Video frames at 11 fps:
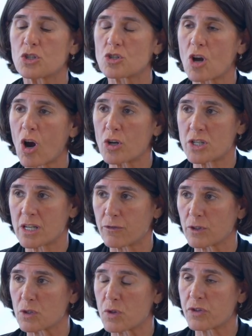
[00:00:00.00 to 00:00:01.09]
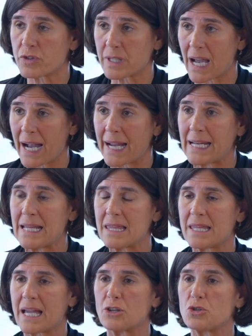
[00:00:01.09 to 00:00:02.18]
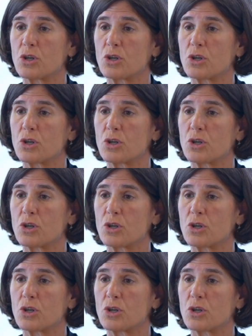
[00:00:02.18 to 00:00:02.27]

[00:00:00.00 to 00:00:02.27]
charging for tiny things.